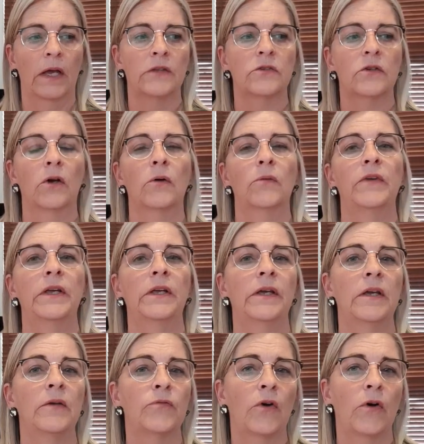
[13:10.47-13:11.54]
And so when you
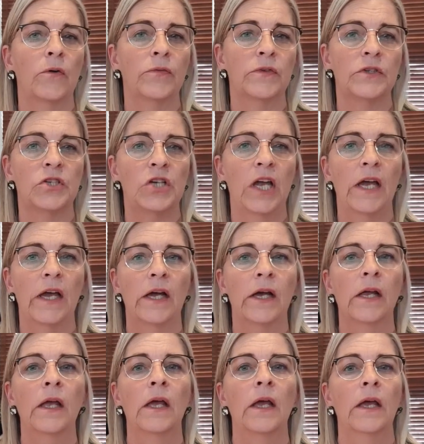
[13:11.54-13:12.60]
evolve and share,
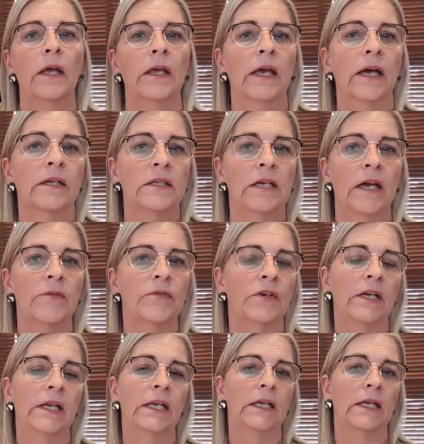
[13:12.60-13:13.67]
you actually have a
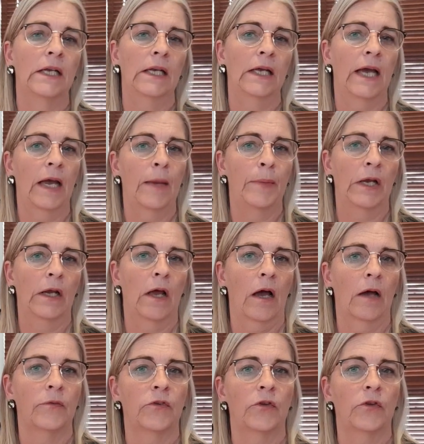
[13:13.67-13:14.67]
really, really happy life.